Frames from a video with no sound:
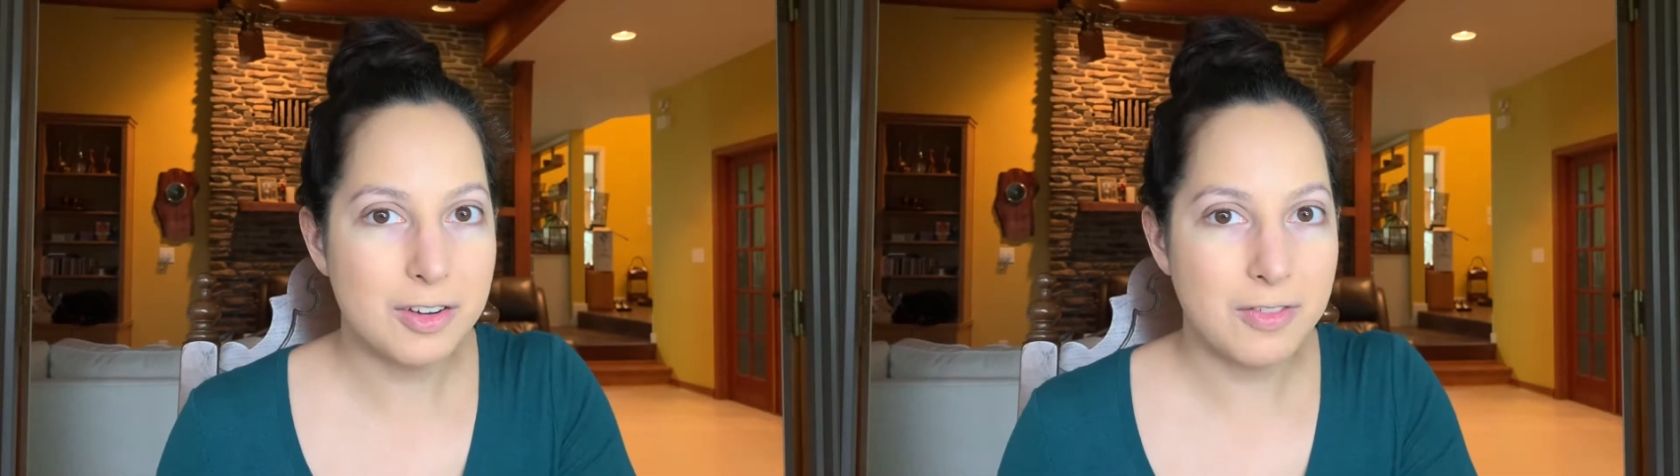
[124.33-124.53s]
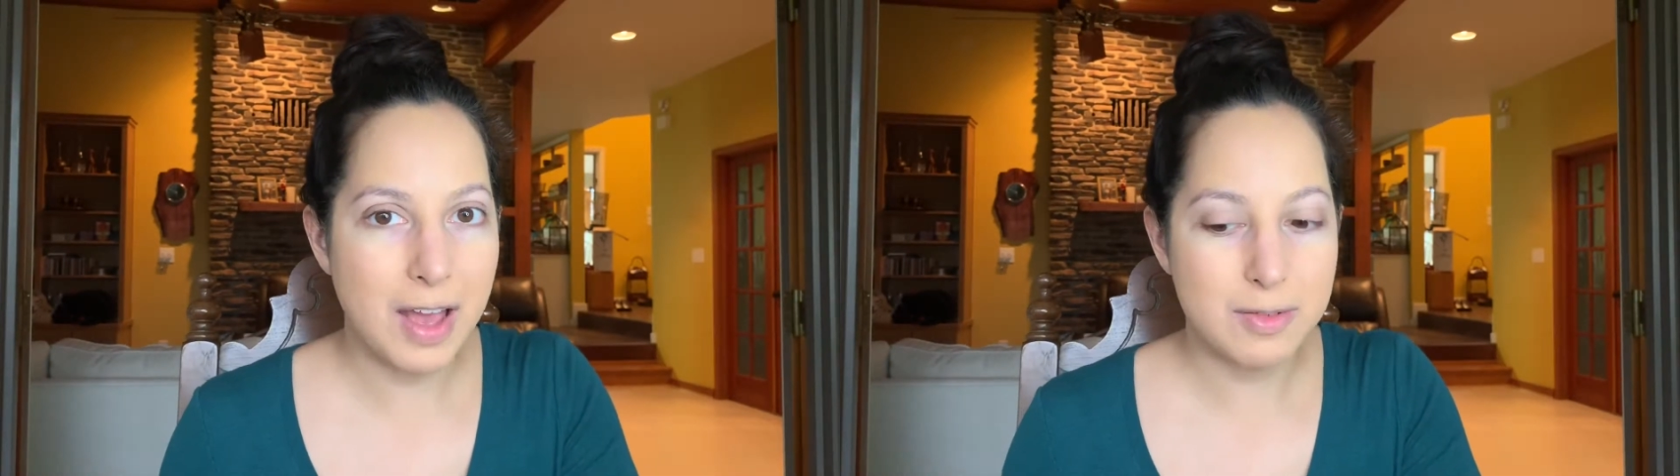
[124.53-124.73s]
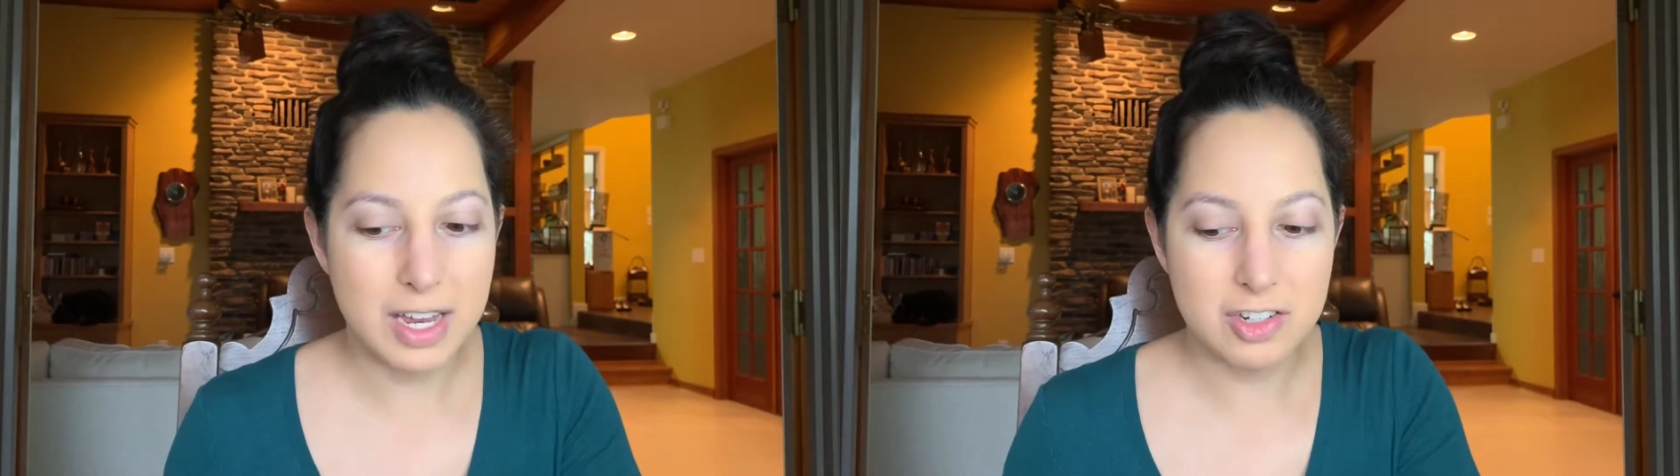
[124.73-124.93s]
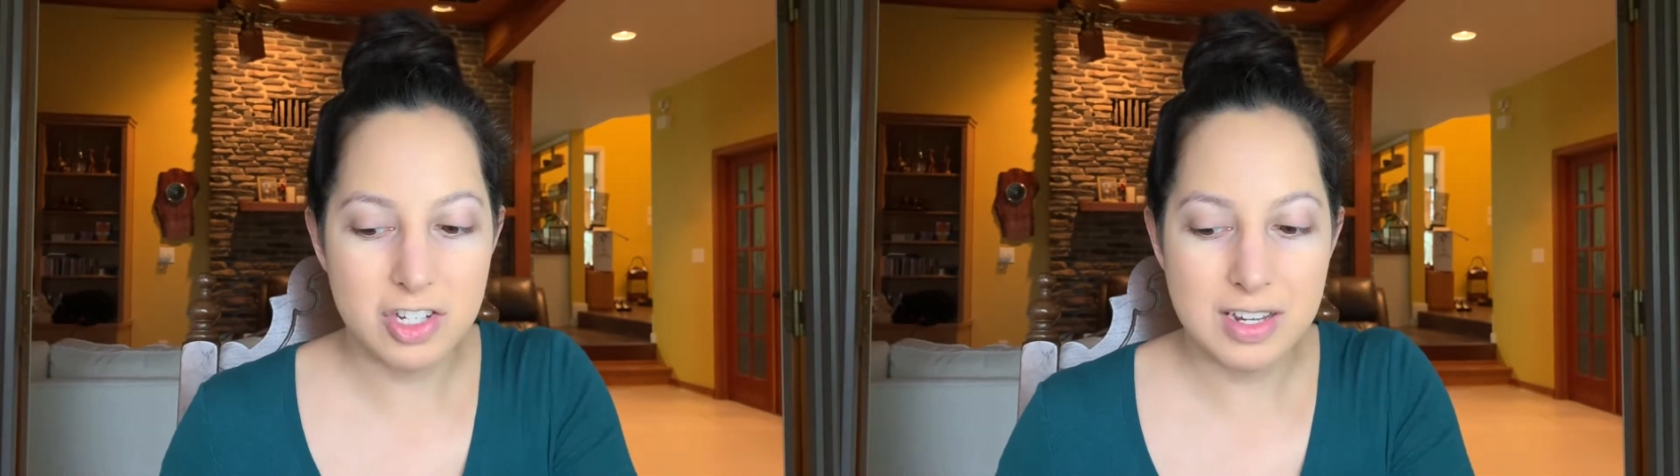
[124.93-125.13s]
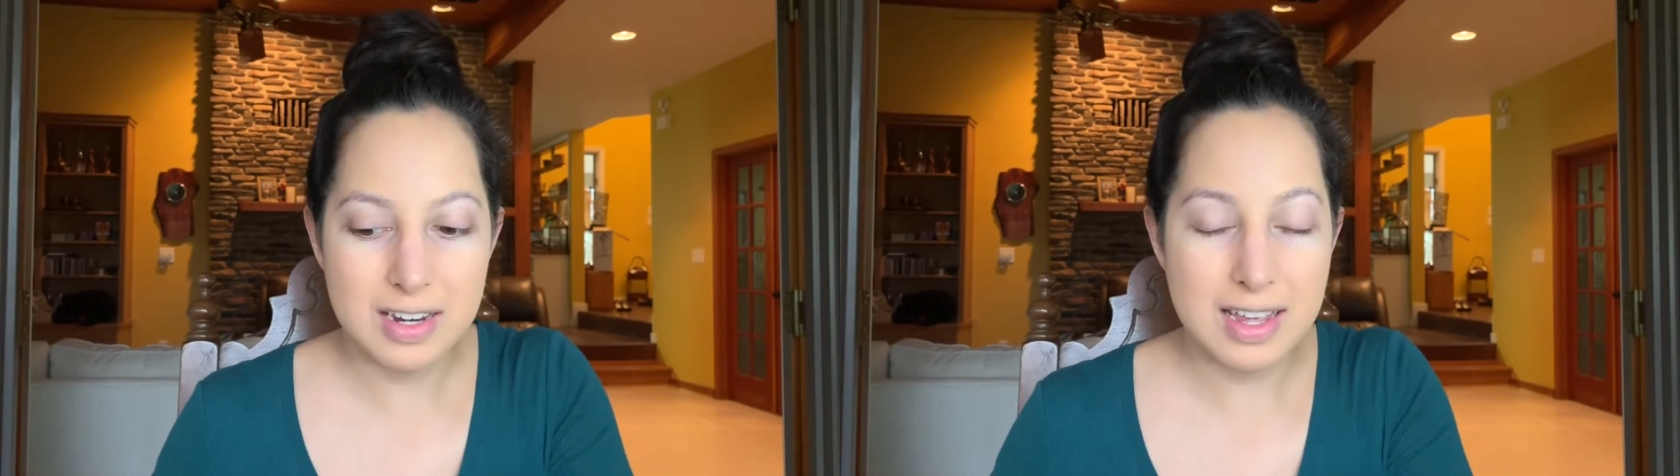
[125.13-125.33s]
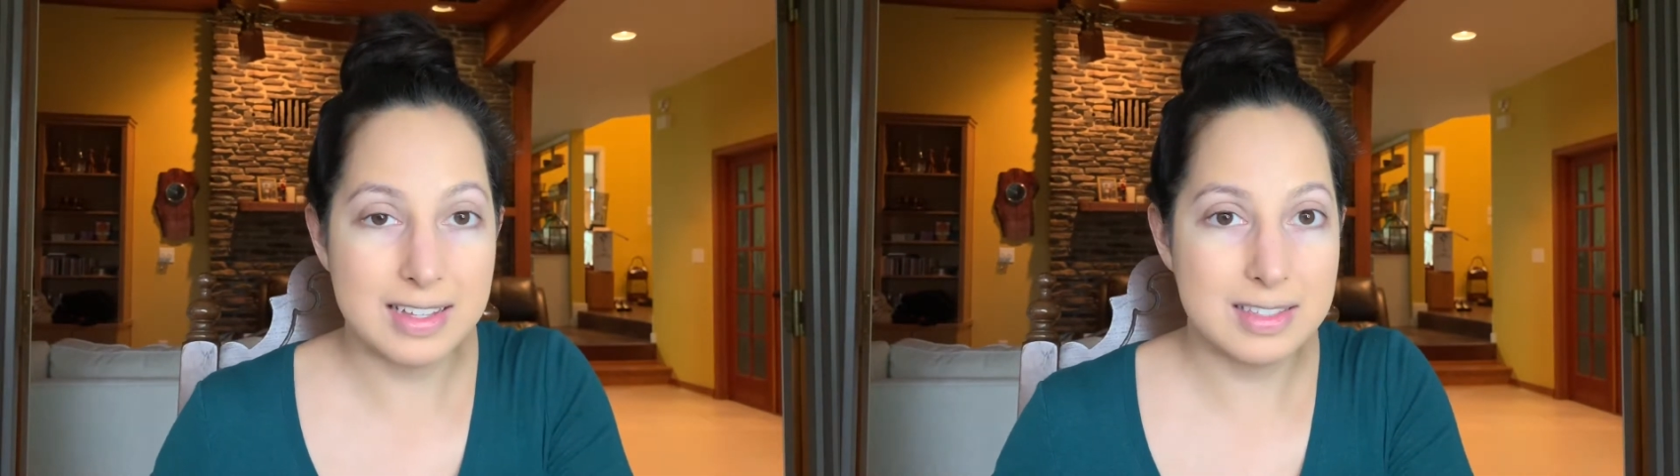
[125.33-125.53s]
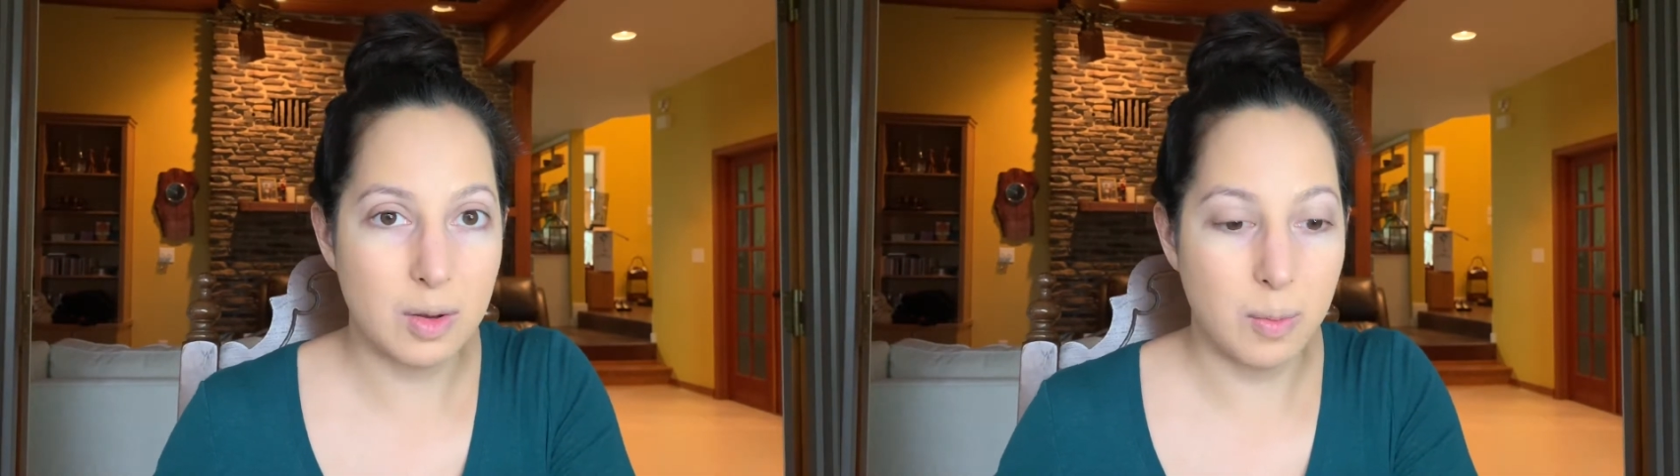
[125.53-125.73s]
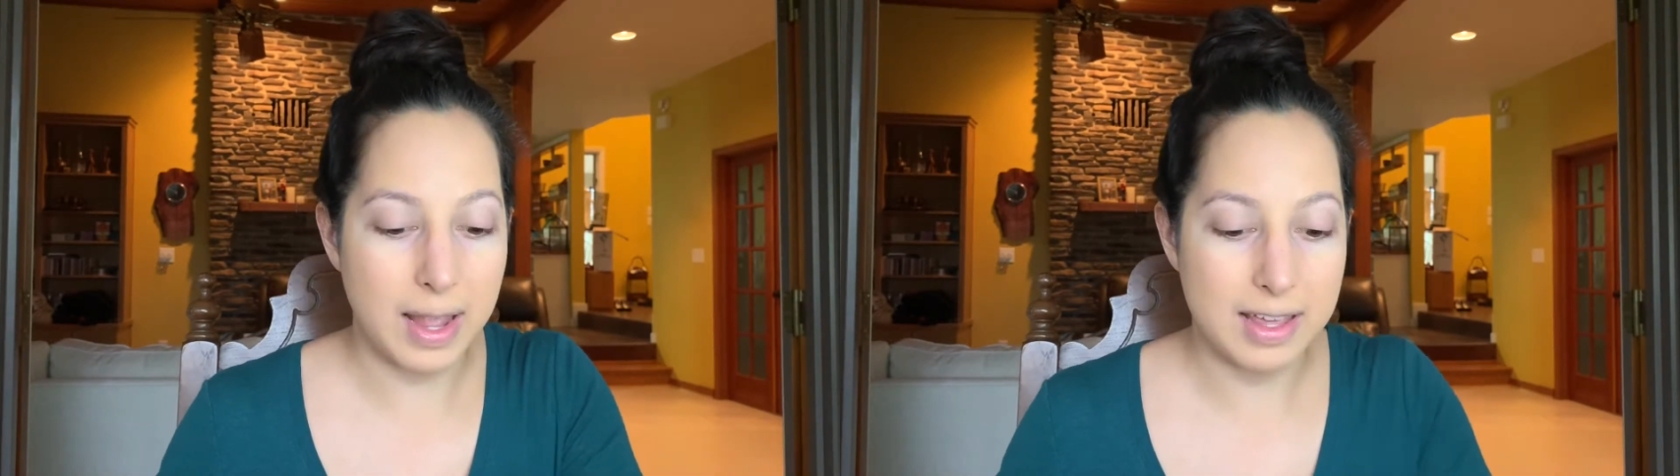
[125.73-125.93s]
foundation is
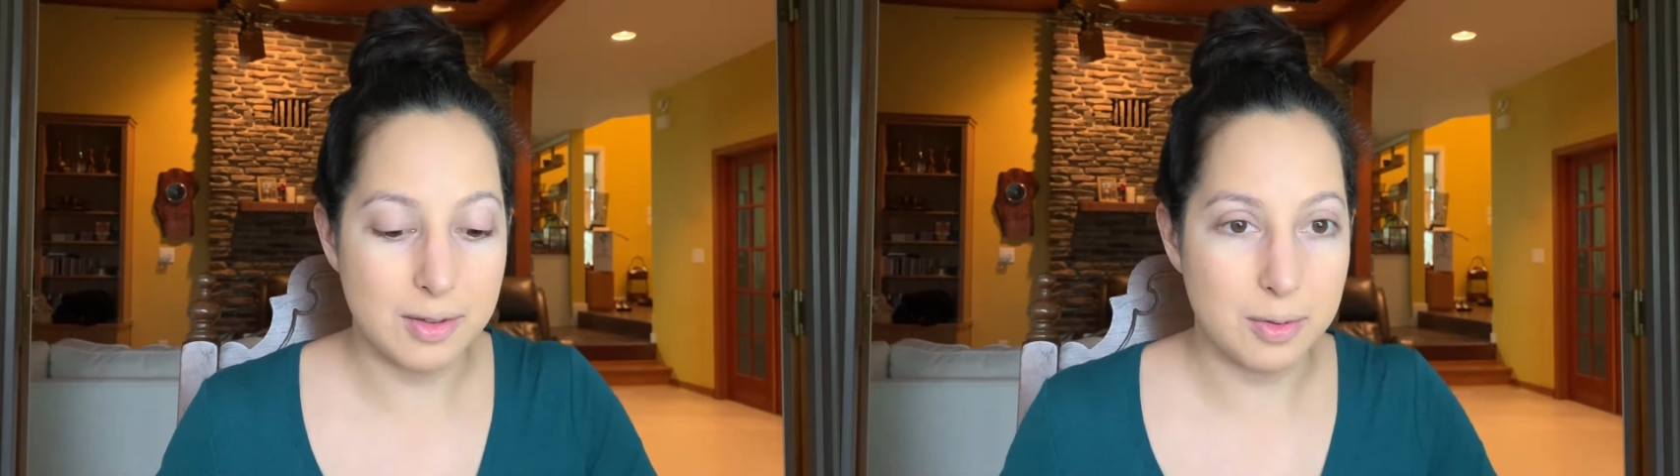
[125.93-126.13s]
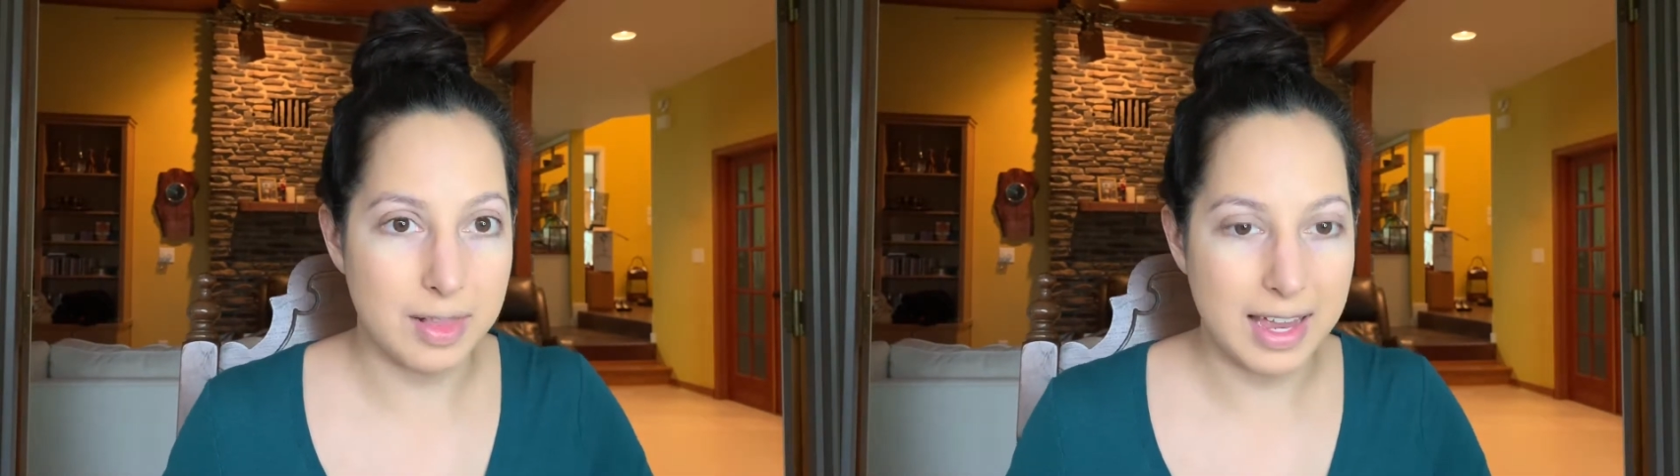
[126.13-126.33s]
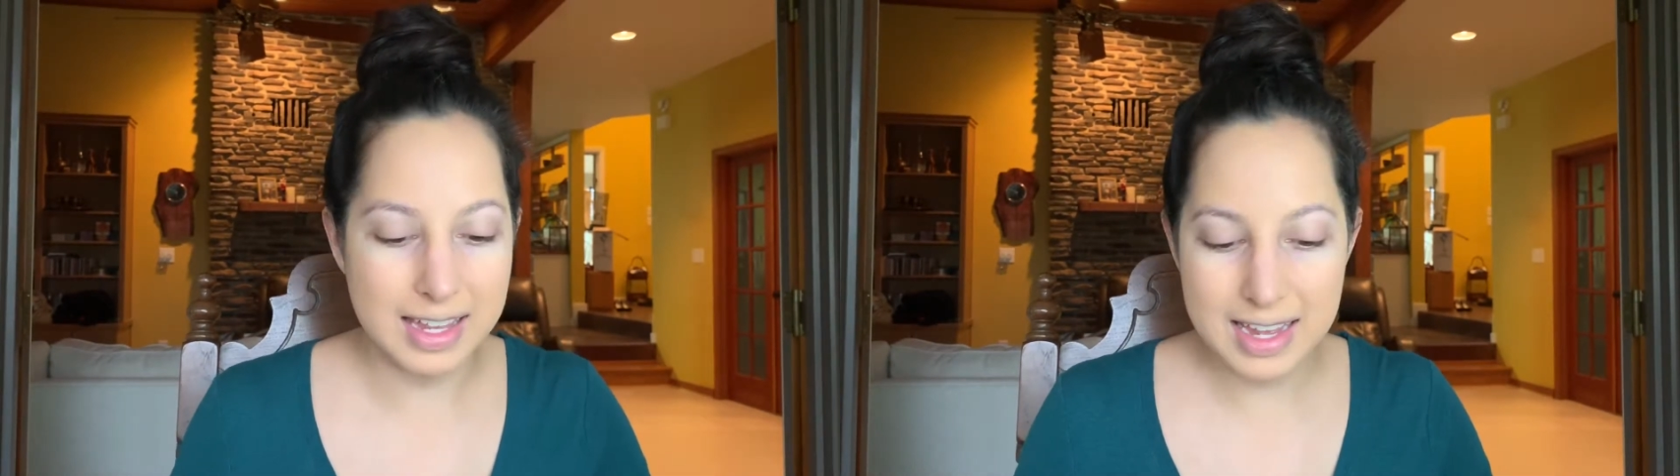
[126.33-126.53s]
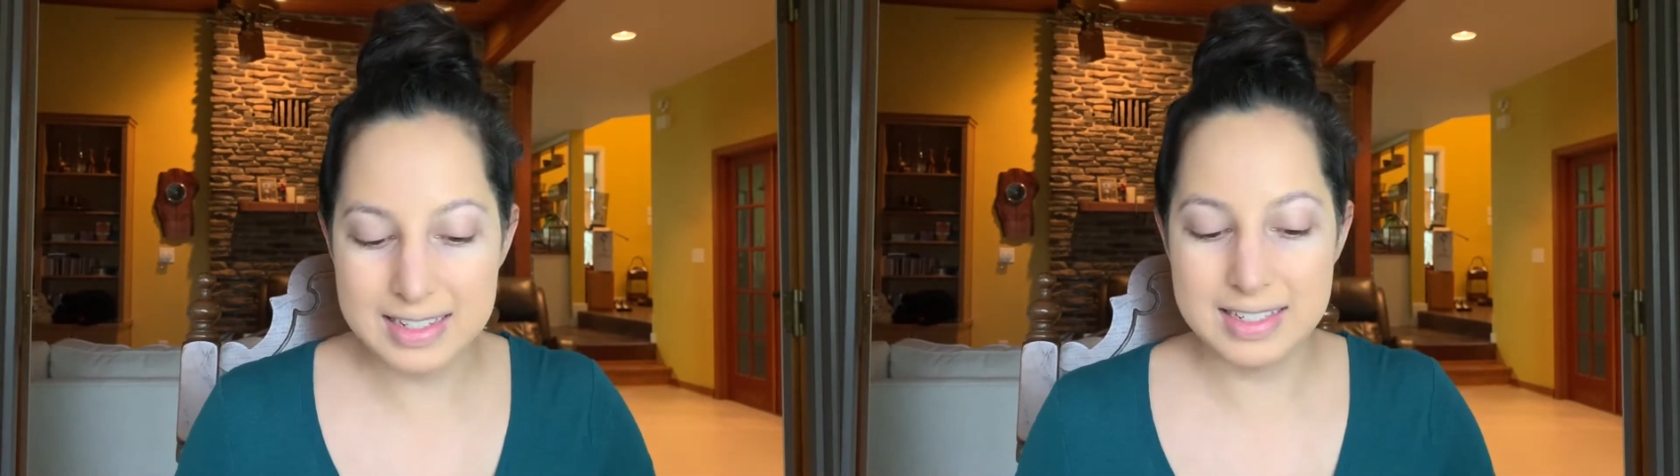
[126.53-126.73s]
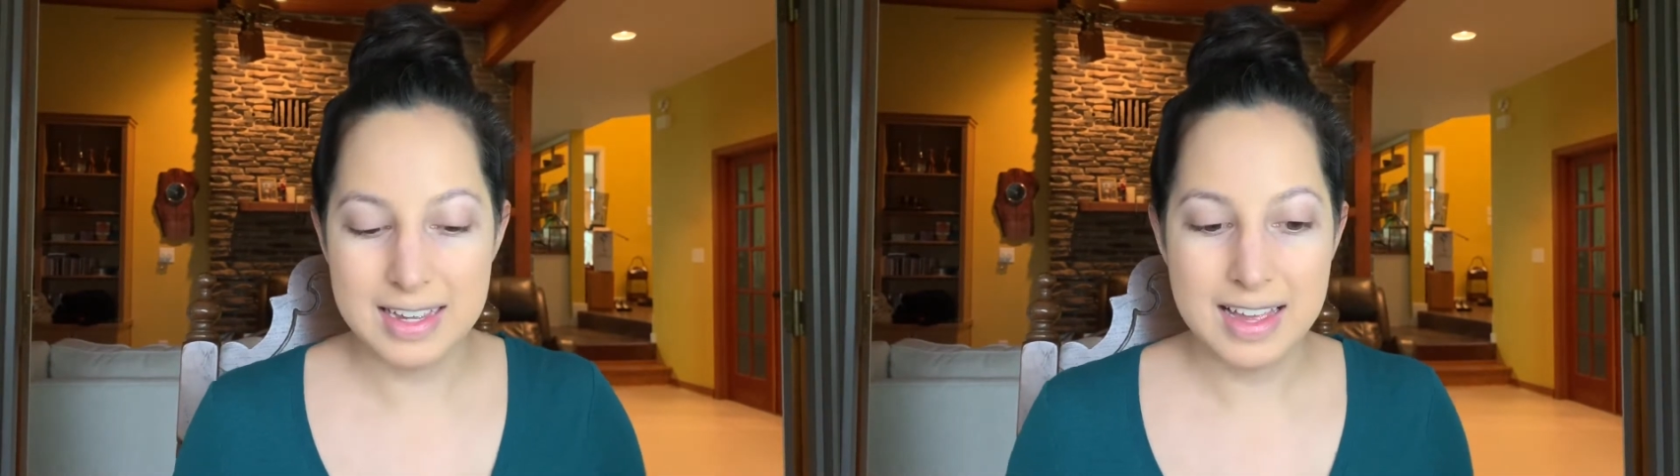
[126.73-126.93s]
the way you like it,